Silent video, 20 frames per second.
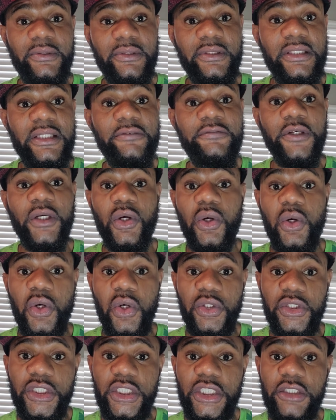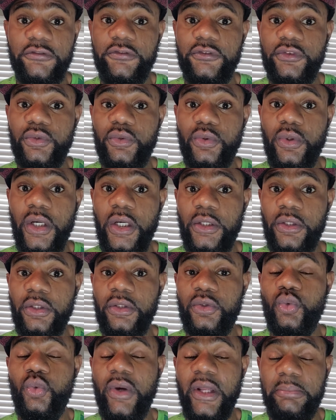difficult if you are
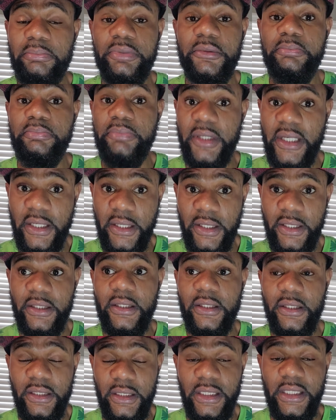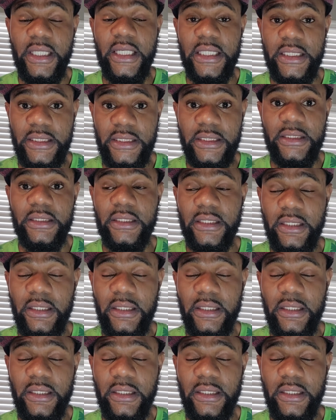not well prepared. Yes.